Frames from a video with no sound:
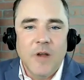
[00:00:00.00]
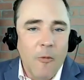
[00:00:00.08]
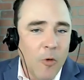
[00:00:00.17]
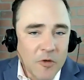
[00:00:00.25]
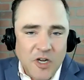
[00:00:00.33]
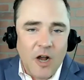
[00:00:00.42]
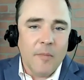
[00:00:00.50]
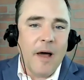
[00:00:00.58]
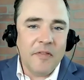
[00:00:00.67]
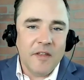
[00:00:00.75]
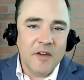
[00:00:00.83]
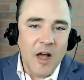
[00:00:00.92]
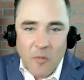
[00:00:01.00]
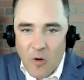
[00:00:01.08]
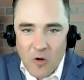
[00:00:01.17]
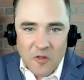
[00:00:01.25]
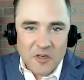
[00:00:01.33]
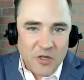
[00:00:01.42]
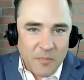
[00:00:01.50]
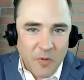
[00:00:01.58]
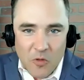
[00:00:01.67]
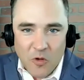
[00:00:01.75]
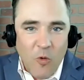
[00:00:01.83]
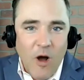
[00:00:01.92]
we'll talk about the double, the
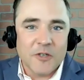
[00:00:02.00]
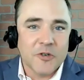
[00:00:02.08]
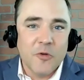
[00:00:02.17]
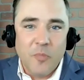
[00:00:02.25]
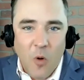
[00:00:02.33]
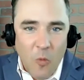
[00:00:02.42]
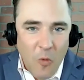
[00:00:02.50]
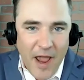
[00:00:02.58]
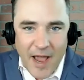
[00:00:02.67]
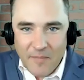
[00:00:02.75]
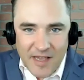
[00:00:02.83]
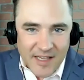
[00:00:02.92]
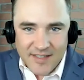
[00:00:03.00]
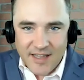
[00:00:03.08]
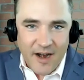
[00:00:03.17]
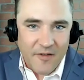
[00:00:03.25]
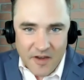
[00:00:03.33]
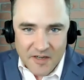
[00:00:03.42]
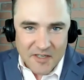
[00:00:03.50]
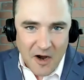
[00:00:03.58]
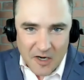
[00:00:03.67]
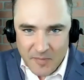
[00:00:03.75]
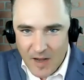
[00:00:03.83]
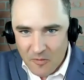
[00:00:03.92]
triple, the quadruple whammies there that you
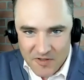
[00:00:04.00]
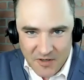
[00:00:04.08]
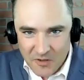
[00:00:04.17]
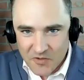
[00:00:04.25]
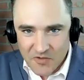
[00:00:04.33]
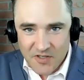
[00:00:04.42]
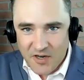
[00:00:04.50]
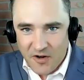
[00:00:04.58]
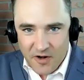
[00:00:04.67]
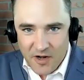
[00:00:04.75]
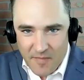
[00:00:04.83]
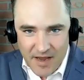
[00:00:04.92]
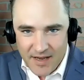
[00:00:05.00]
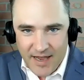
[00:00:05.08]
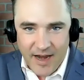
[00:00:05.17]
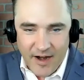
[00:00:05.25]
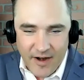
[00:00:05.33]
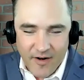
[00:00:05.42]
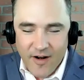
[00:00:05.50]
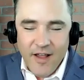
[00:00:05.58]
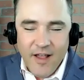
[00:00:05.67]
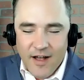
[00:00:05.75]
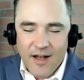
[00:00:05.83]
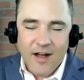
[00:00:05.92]
talked about with Social Security, Medicare,
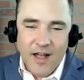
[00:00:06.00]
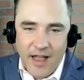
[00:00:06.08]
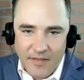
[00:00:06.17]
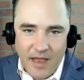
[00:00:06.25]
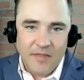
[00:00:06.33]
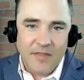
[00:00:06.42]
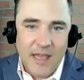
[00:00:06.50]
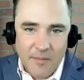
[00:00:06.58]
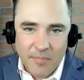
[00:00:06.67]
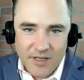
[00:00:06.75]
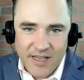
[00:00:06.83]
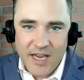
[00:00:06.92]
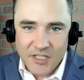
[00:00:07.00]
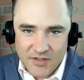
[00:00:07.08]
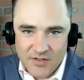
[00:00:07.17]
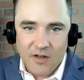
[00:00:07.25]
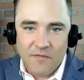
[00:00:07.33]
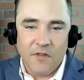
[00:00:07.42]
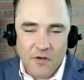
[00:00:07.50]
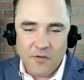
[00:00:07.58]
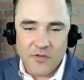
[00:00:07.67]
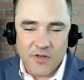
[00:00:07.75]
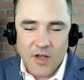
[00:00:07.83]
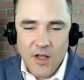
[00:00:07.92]
and the implications of
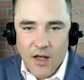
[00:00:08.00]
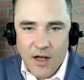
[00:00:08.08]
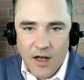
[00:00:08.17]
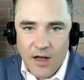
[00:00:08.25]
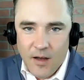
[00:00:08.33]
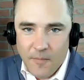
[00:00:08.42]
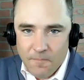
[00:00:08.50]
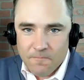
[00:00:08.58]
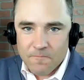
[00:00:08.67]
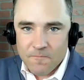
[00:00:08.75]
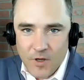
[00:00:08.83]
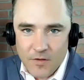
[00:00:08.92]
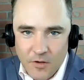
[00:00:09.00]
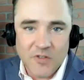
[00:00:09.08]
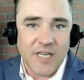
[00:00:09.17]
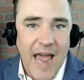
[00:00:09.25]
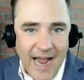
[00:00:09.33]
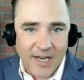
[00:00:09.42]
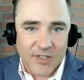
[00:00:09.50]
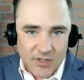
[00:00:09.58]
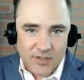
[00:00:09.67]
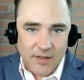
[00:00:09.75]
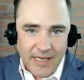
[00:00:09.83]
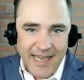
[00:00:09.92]
those
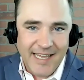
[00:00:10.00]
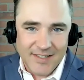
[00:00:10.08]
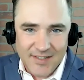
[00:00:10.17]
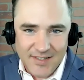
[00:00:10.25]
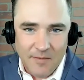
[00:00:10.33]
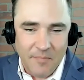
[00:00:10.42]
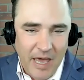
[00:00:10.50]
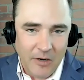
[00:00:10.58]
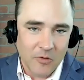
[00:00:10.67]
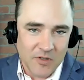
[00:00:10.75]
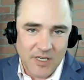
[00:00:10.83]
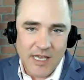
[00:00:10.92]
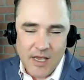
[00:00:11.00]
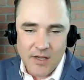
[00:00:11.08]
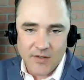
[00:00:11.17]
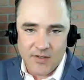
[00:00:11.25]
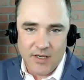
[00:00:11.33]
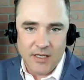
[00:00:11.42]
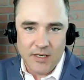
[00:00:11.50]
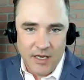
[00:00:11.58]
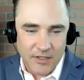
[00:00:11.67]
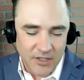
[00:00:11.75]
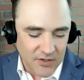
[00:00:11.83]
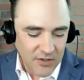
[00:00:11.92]
tax hits and penalties
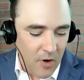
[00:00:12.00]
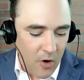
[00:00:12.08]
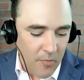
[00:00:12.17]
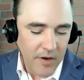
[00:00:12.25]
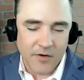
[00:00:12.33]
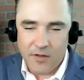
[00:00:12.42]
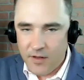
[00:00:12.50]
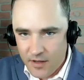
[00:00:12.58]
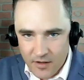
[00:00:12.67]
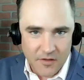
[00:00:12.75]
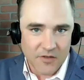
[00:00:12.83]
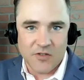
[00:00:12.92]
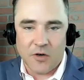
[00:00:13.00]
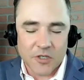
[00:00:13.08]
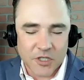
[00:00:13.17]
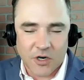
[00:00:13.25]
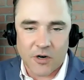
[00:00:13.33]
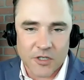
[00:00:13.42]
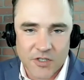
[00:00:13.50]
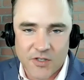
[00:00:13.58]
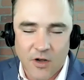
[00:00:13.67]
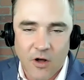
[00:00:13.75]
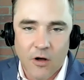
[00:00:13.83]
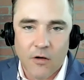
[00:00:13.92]
in just a moment, the surcharges
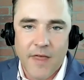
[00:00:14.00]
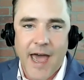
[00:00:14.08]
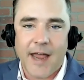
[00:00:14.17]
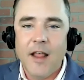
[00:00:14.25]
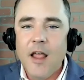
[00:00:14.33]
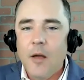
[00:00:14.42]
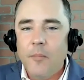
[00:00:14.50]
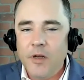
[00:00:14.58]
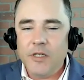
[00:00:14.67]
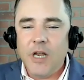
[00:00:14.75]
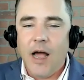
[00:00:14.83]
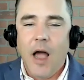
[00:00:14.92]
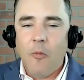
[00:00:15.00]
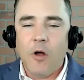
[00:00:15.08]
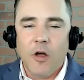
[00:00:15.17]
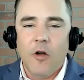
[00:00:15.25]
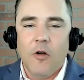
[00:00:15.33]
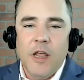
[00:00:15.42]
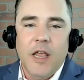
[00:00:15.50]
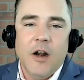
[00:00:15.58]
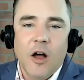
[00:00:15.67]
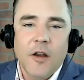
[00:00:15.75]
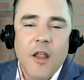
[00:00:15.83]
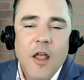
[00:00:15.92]
and all of that. But I want to hone in
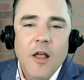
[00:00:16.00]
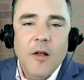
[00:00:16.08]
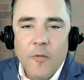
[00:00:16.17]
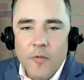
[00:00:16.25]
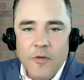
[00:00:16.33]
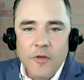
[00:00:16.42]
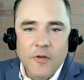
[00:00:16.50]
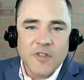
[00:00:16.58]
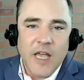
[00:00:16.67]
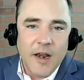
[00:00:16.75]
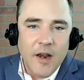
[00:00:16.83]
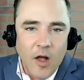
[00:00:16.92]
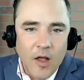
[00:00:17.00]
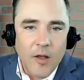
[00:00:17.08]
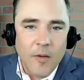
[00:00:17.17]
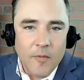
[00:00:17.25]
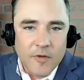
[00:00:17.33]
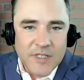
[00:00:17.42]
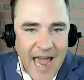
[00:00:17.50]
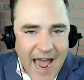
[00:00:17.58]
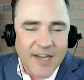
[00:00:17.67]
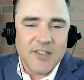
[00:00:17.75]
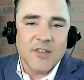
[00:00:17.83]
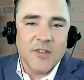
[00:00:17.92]
on, you said
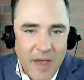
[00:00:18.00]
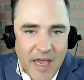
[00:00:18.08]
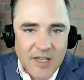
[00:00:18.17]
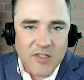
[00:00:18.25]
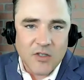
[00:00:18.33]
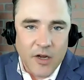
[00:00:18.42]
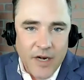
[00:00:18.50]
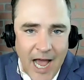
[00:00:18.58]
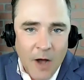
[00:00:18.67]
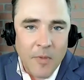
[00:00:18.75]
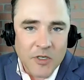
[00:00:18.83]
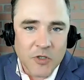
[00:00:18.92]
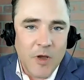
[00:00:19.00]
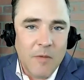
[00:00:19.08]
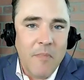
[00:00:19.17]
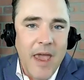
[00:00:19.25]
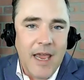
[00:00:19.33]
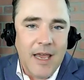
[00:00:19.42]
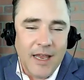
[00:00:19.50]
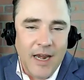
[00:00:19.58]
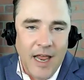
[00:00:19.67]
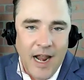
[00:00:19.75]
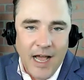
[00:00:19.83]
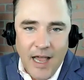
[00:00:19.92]
taxes based on how much we make.
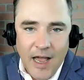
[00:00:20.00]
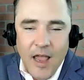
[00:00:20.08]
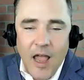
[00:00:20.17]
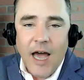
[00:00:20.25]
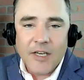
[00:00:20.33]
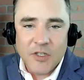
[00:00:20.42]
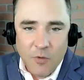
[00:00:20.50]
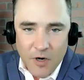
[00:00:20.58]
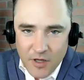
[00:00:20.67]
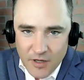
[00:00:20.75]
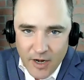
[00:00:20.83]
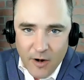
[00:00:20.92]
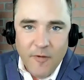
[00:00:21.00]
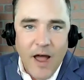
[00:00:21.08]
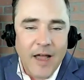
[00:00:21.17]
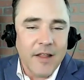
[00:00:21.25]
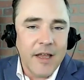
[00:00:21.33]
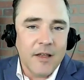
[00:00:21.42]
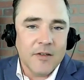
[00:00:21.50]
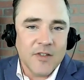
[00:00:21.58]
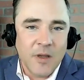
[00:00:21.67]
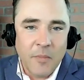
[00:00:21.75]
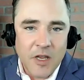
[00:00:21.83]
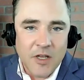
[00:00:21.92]
And I just want to clarify, like
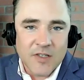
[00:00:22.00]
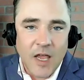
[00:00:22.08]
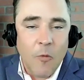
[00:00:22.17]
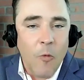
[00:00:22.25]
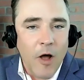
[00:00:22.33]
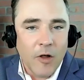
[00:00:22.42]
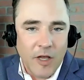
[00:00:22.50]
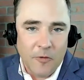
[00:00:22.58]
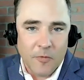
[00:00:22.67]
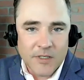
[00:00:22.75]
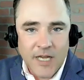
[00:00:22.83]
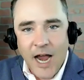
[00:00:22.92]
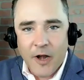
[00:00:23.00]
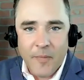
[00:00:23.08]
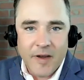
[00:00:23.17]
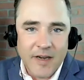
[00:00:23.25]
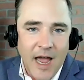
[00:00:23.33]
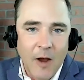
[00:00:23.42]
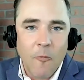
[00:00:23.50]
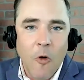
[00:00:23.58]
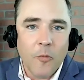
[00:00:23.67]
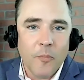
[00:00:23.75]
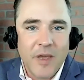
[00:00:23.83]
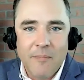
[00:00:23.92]
somebody could say, well, in retirement, I
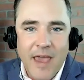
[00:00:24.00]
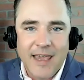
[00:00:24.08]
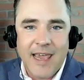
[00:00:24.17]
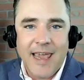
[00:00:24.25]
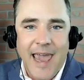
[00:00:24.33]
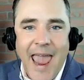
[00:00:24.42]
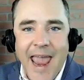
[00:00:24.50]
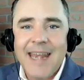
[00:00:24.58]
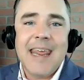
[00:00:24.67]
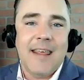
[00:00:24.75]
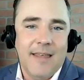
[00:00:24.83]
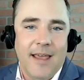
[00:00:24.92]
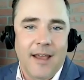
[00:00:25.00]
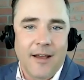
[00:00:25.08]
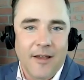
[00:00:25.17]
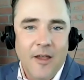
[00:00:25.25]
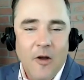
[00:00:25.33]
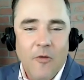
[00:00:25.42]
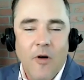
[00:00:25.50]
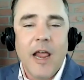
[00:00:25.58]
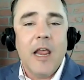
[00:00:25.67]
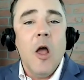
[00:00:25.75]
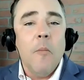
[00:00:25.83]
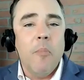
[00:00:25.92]
won't be making anything,
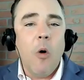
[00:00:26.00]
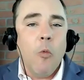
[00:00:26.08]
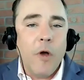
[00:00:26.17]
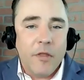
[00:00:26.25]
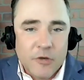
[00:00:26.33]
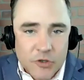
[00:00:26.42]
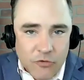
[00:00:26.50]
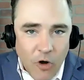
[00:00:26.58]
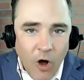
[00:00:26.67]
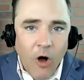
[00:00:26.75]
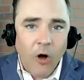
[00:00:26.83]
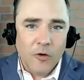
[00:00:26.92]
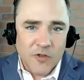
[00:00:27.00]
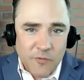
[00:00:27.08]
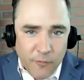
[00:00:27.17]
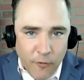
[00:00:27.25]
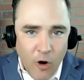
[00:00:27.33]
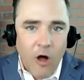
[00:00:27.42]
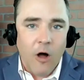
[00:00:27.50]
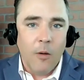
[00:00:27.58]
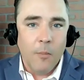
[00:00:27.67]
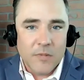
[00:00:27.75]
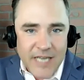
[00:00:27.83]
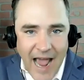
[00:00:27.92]
right? But withdrawals
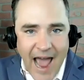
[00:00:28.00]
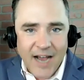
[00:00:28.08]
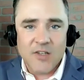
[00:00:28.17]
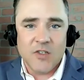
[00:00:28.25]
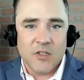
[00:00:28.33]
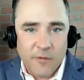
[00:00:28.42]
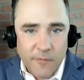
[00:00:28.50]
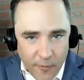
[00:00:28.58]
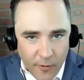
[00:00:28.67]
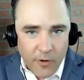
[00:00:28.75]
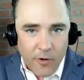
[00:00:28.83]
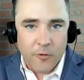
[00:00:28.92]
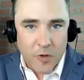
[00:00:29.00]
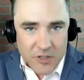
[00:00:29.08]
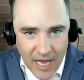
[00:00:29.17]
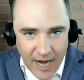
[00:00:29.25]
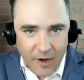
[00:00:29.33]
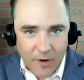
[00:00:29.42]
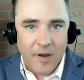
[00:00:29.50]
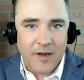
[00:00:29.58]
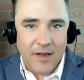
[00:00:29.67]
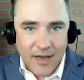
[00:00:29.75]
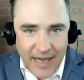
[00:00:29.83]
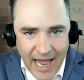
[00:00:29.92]
from tax deferred retirement
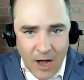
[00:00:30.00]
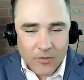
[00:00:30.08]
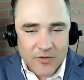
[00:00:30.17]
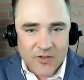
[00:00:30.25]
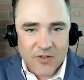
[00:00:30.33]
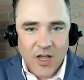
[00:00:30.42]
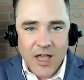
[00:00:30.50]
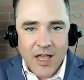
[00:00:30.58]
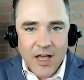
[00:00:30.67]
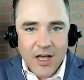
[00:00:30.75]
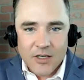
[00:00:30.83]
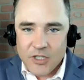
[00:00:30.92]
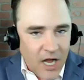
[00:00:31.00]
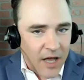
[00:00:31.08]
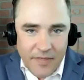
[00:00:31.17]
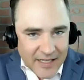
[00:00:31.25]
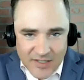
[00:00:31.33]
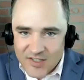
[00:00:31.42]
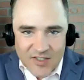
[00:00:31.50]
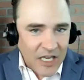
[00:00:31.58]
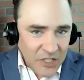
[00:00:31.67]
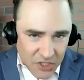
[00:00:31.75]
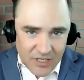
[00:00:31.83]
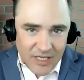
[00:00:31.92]
accounts, John, that's
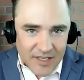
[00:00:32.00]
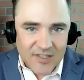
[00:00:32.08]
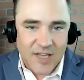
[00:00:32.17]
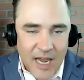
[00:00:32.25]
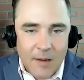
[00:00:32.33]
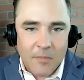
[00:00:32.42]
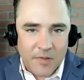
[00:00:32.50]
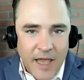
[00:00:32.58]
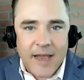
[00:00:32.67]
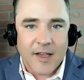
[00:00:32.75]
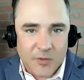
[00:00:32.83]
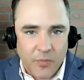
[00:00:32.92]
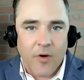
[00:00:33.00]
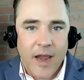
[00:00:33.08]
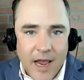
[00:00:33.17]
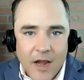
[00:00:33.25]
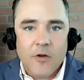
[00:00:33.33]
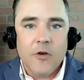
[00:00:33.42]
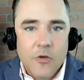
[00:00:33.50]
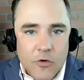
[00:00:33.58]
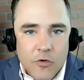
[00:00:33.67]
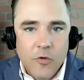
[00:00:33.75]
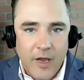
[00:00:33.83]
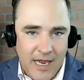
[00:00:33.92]
essentially the same thing as brand
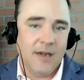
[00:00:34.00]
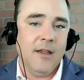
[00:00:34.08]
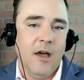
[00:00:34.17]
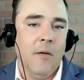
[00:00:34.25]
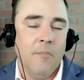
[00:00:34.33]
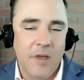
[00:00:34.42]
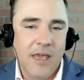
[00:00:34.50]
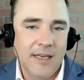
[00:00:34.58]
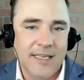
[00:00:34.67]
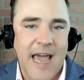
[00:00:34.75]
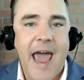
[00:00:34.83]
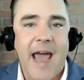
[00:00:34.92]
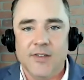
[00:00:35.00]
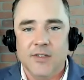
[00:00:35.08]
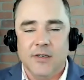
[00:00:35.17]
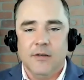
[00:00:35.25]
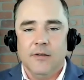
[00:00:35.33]
new income being taxed.